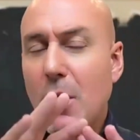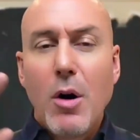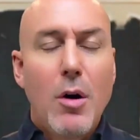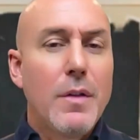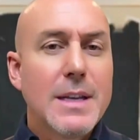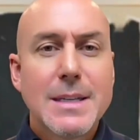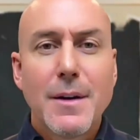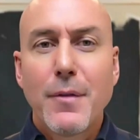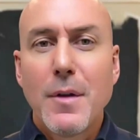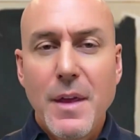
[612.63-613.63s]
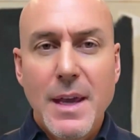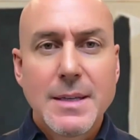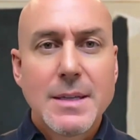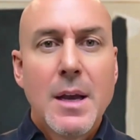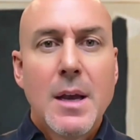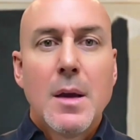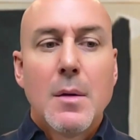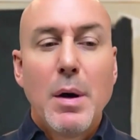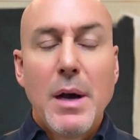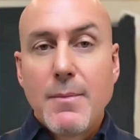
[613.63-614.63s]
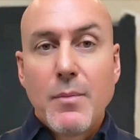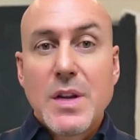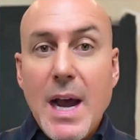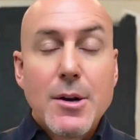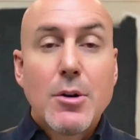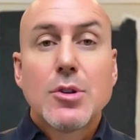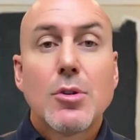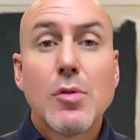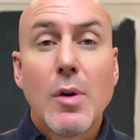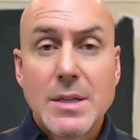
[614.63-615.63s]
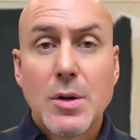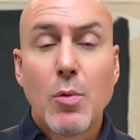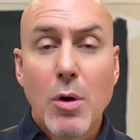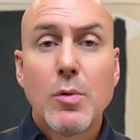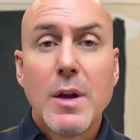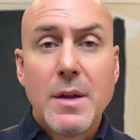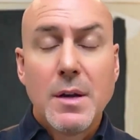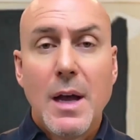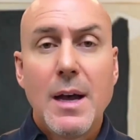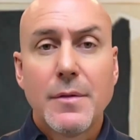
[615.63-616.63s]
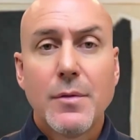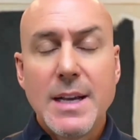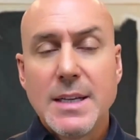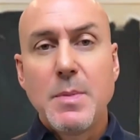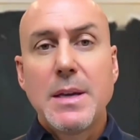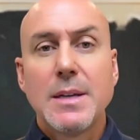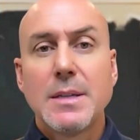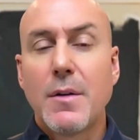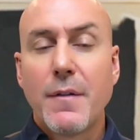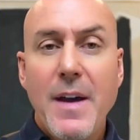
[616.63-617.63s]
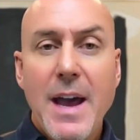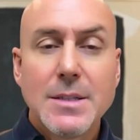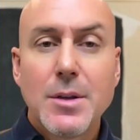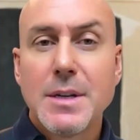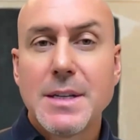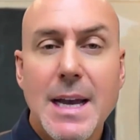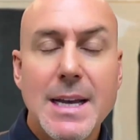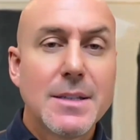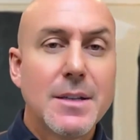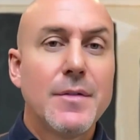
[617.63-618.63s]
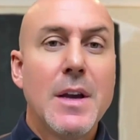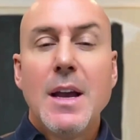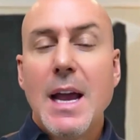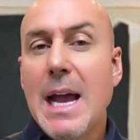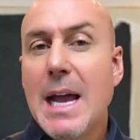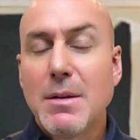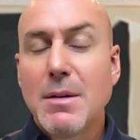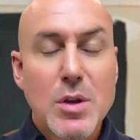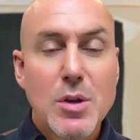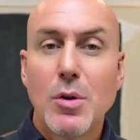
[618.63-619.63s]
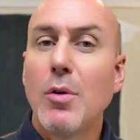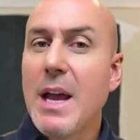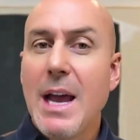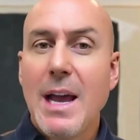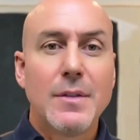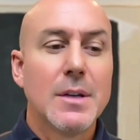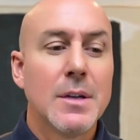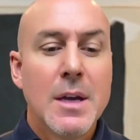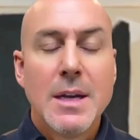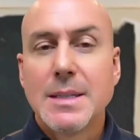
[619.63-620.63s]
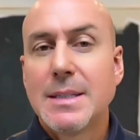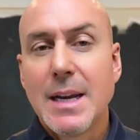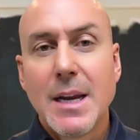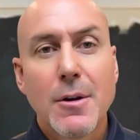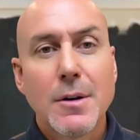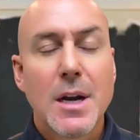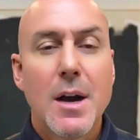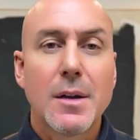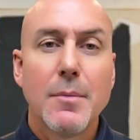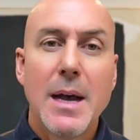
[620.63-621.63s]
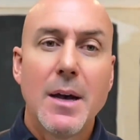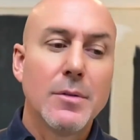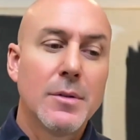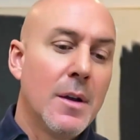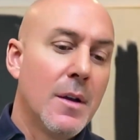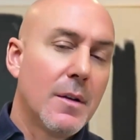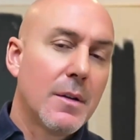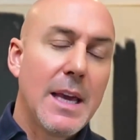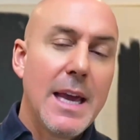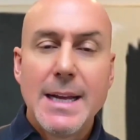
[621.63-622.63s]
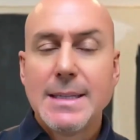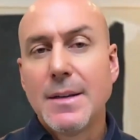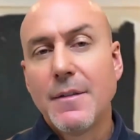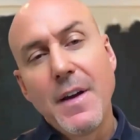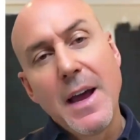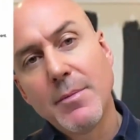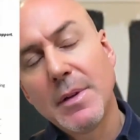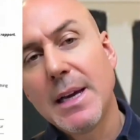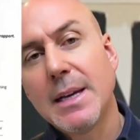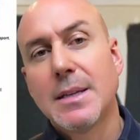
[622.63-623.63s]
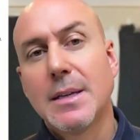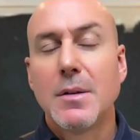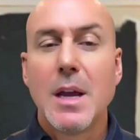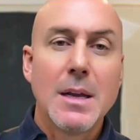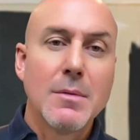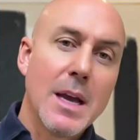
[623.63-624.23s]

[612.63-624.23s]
all these different things, but tigers are great to work with in a lot of ways because they're fast, they're decisive, and you don't have to sit here and talk about kids and families and